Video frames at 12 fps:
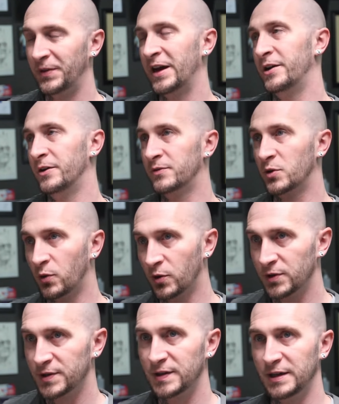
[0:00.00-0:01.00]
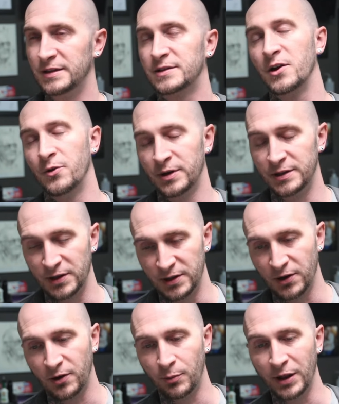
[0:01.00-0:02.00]
And of course, it's going to
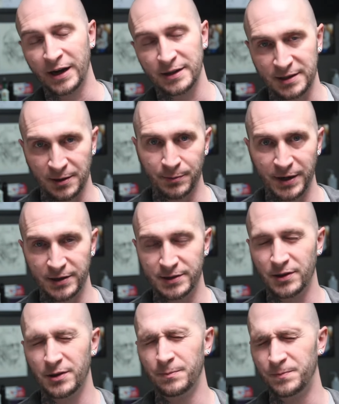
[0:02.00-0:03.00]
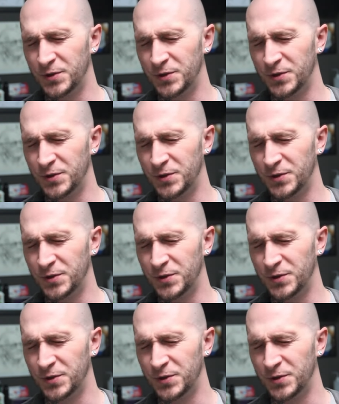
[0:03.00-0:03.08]
dull blacks compared to the